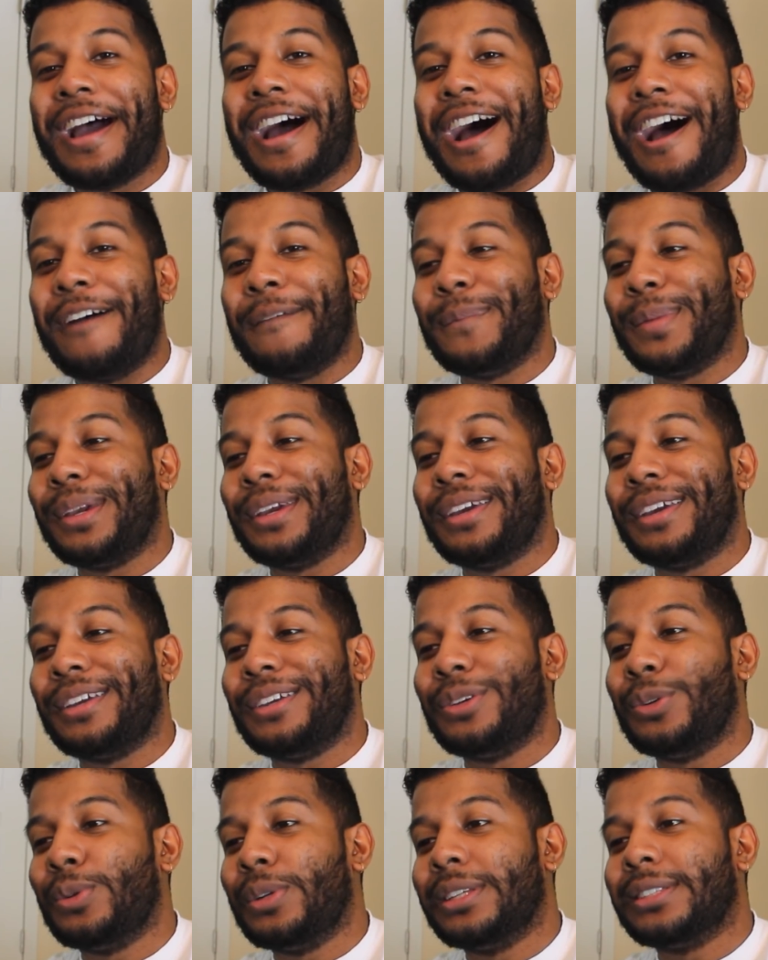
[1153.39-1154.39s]
I
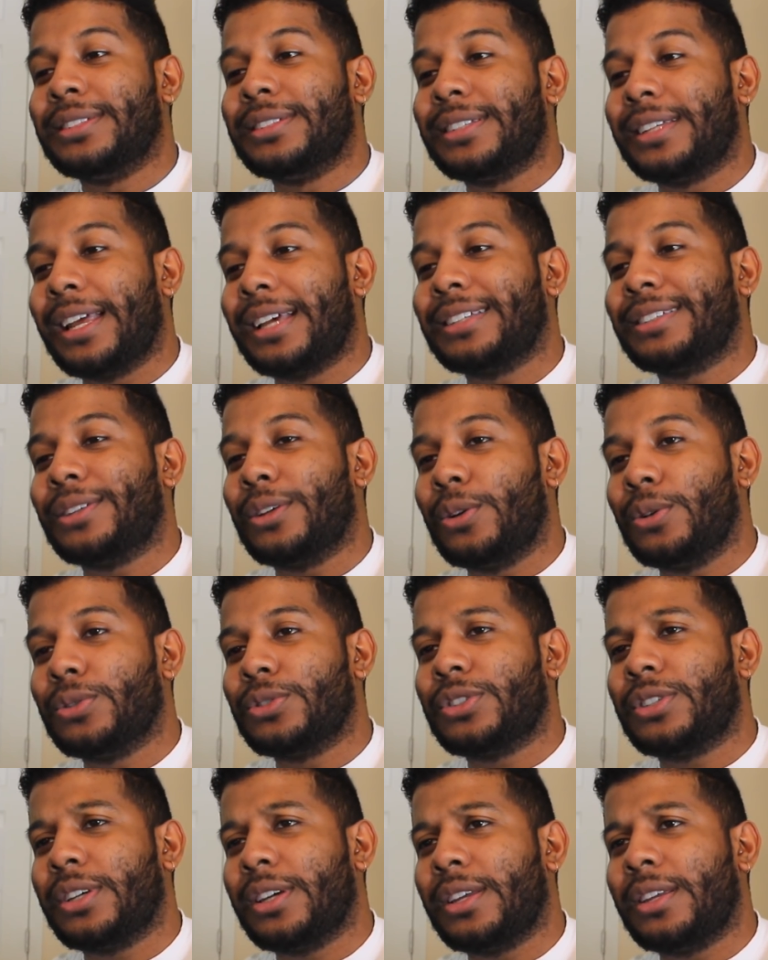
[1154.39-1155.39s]
mean, you listen to that soul
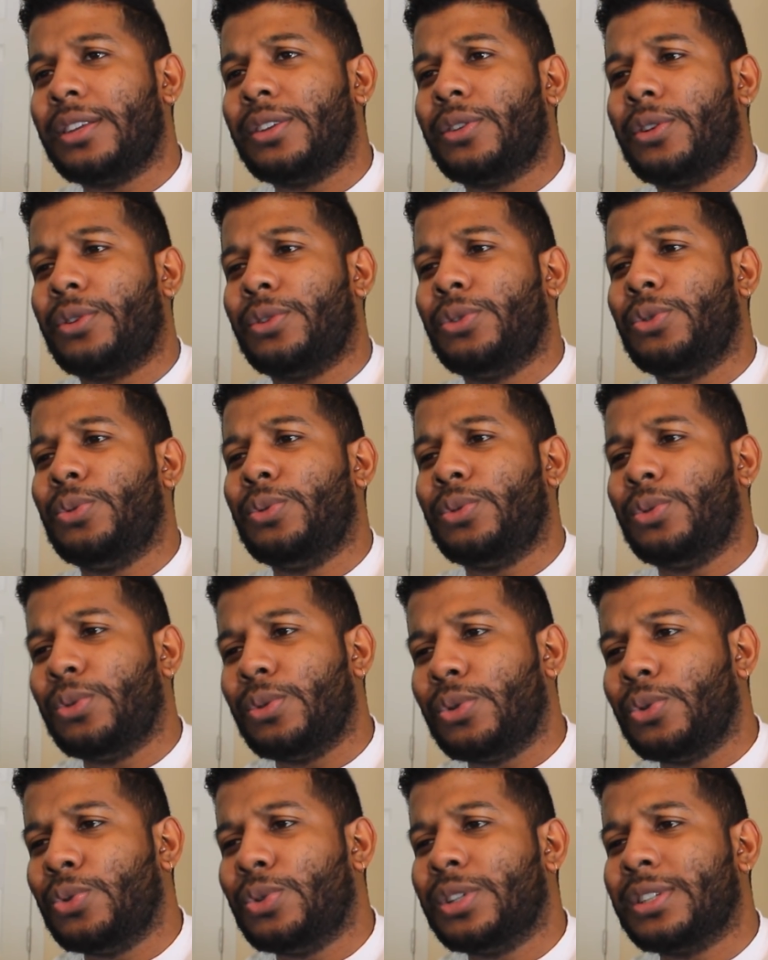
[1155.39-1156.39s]
shit, and, you know,
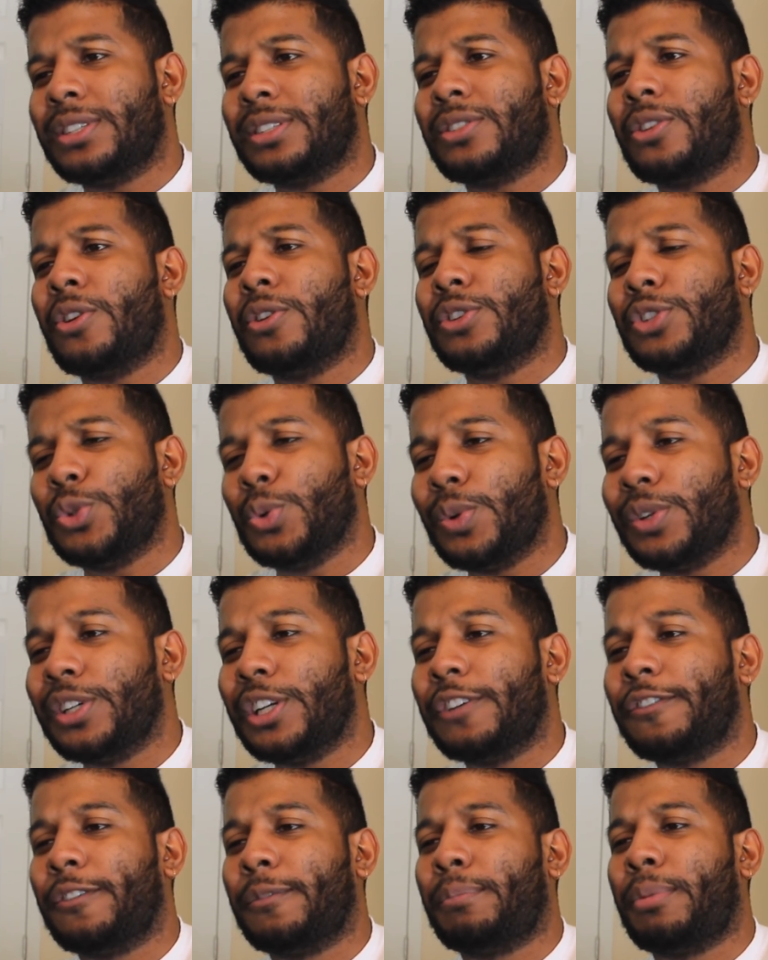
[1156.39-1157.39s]
you just turn to a
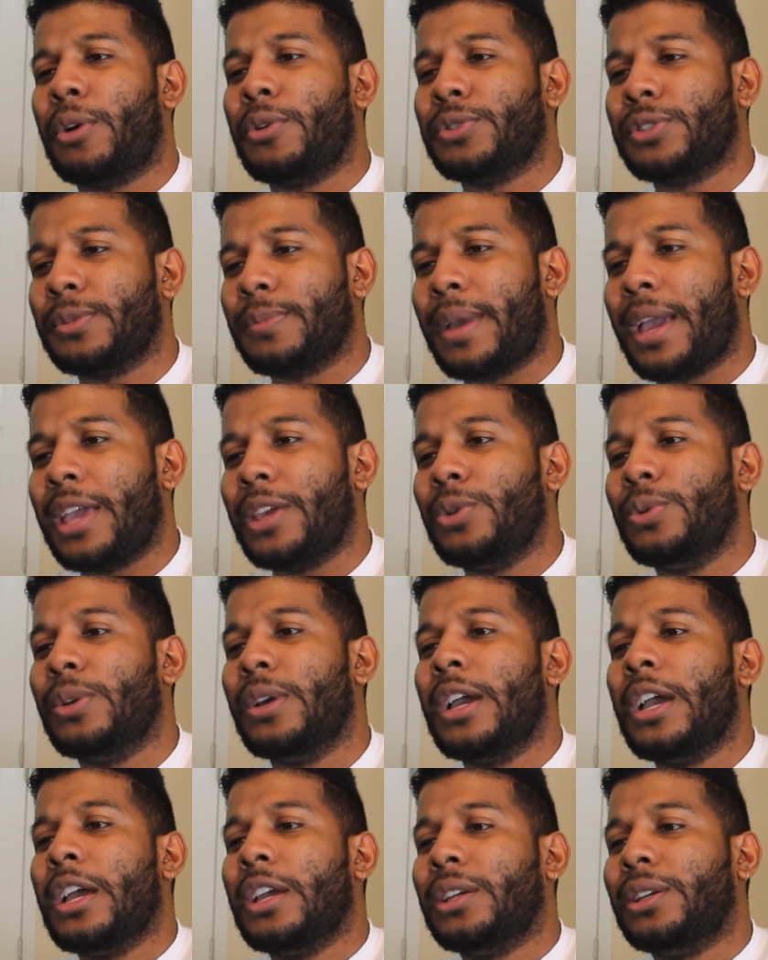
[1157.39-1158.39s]
different person, man.
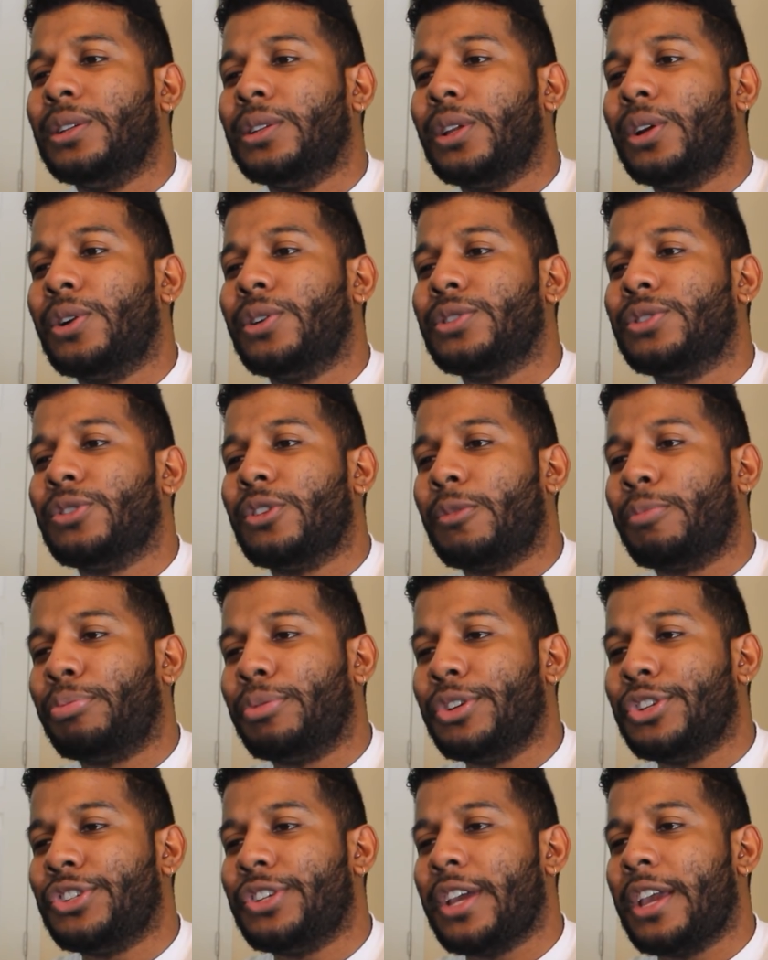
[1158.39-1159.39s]
You learn to
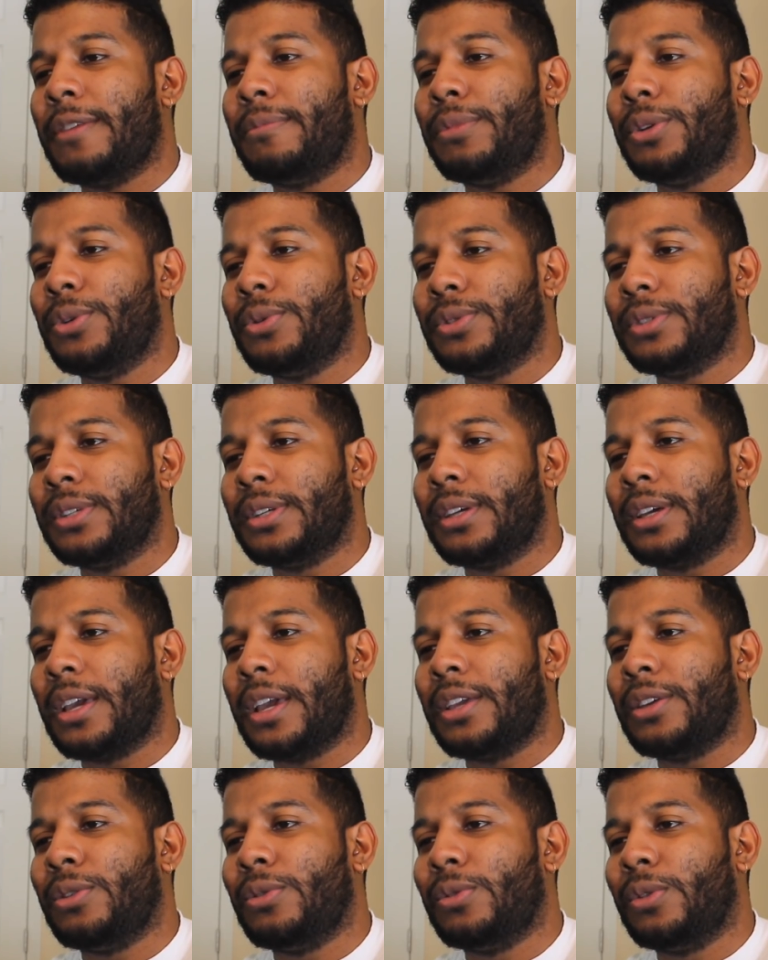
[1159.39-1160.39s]
appreciate music,
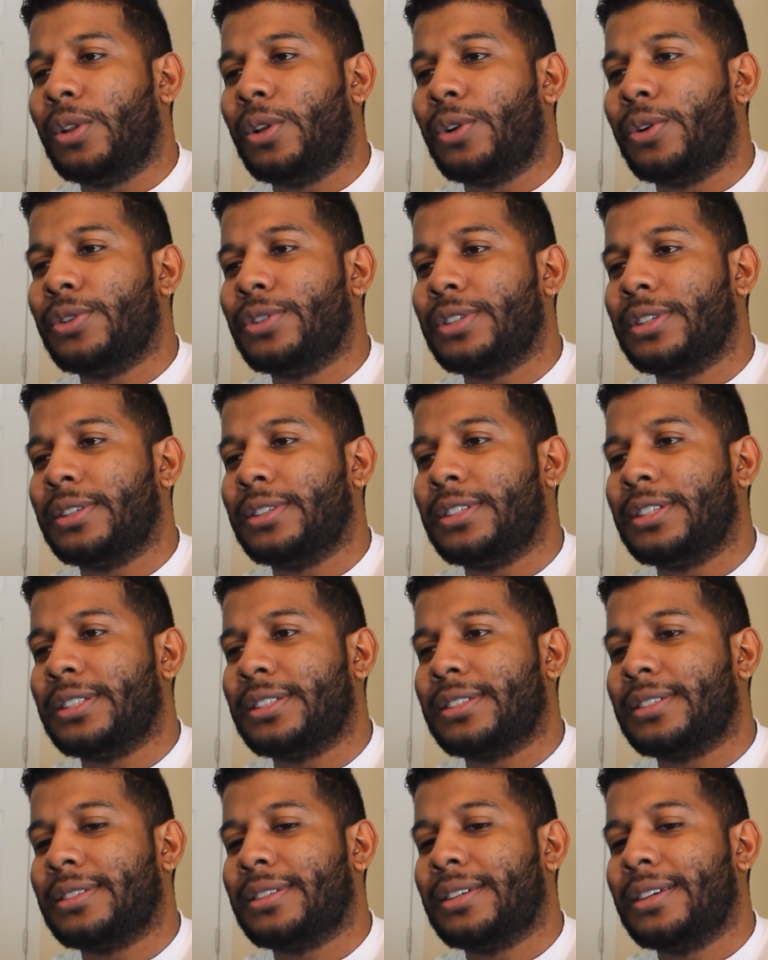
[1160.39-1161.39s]
and you learn to
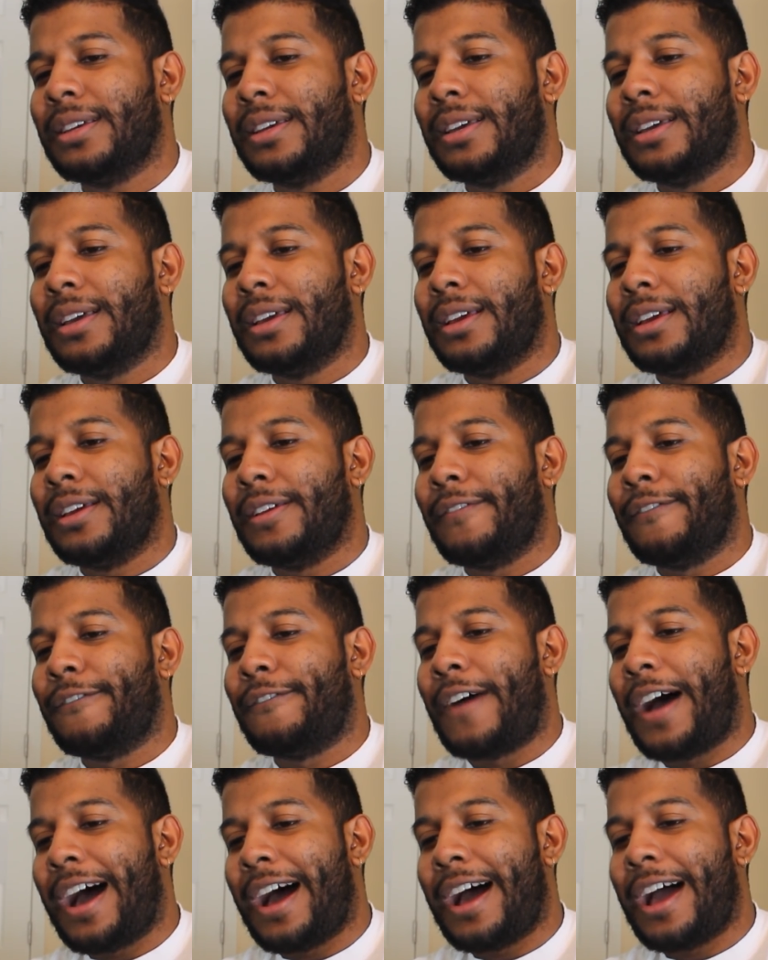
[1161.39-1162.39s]
just
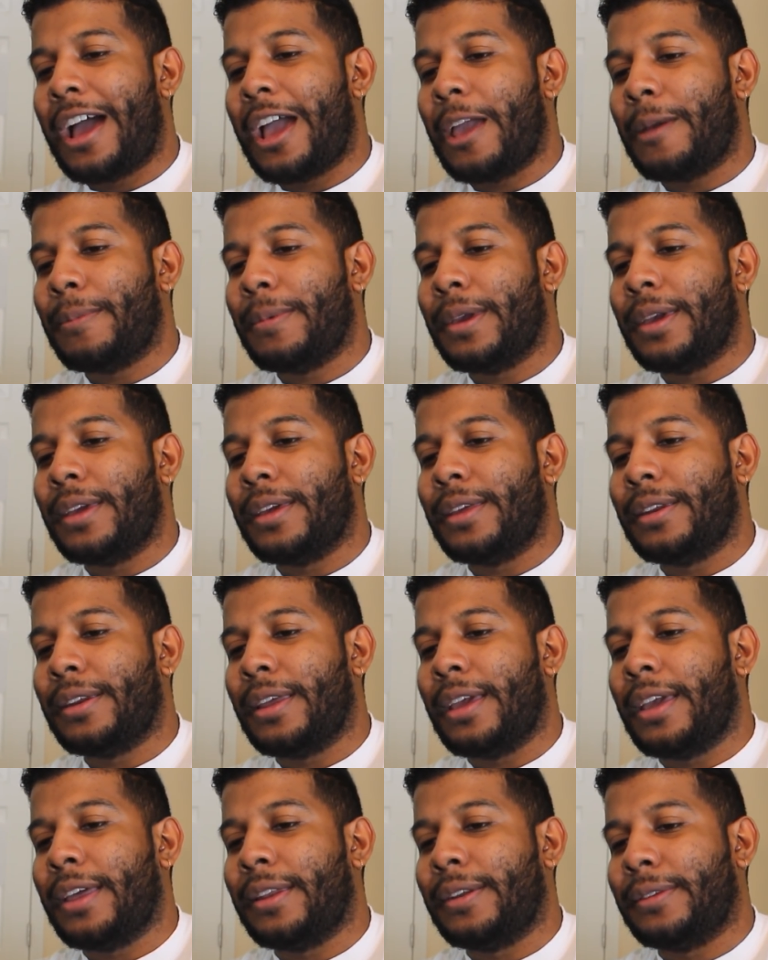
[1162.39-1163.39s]
vibe
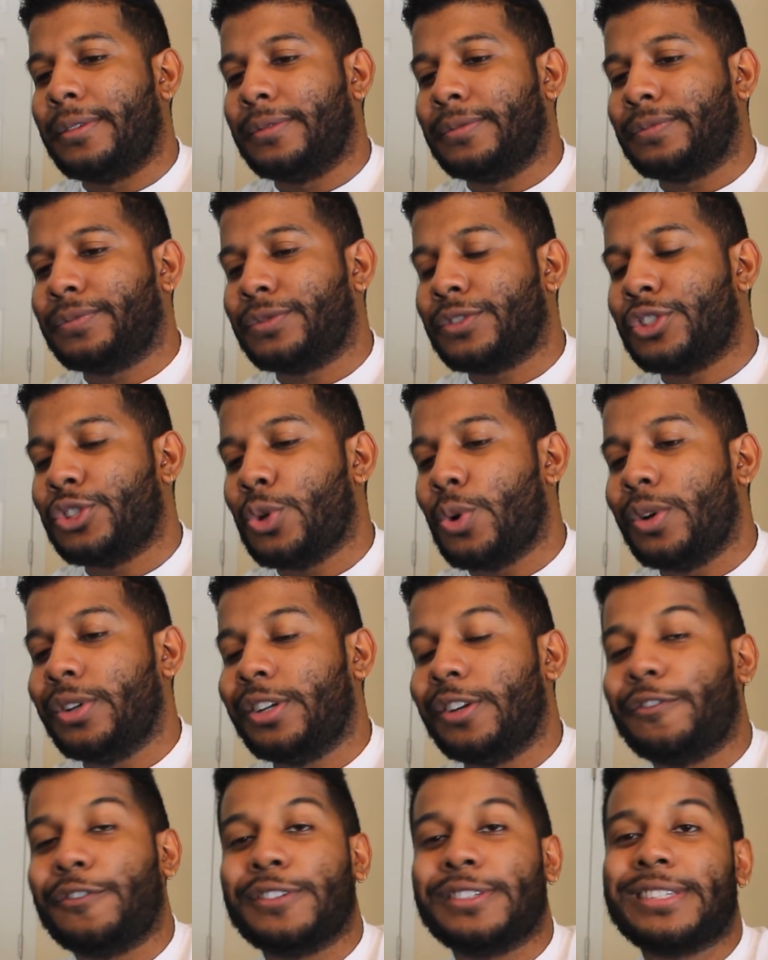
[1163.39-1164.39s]
and show a
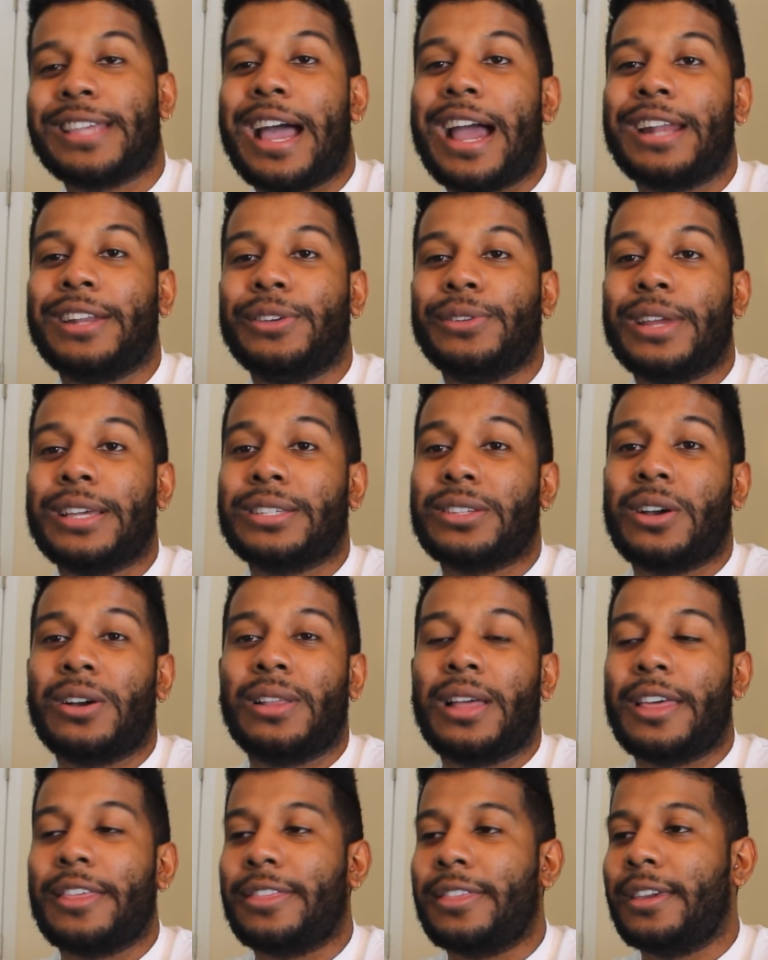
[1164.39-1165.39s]
different side of you. That's all
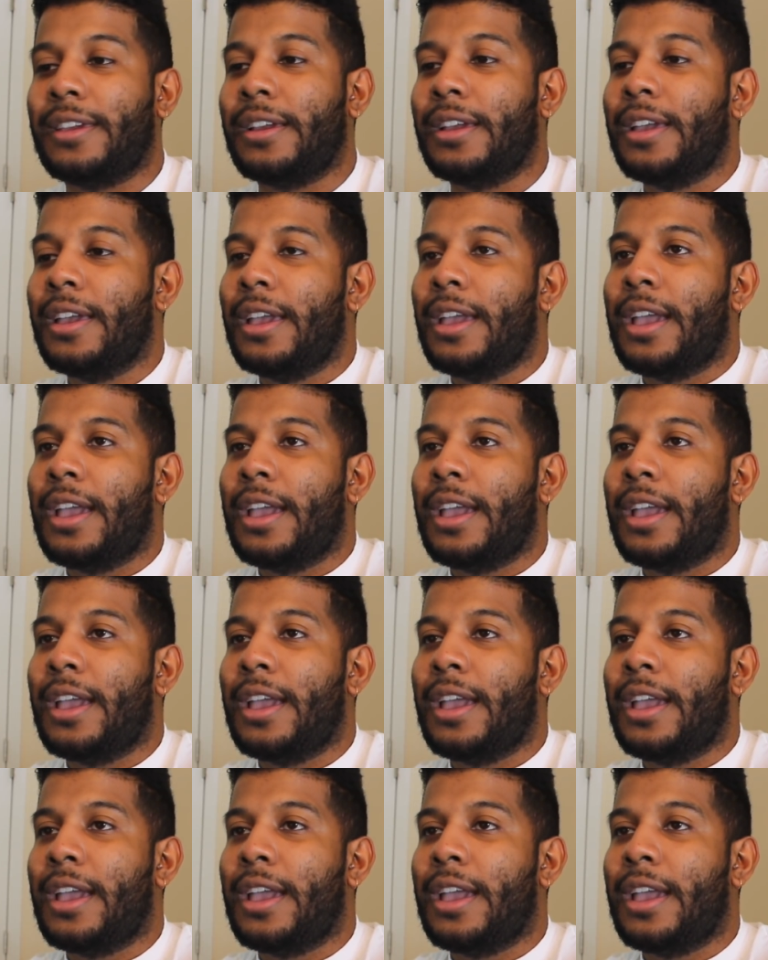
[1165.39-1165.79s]
I think.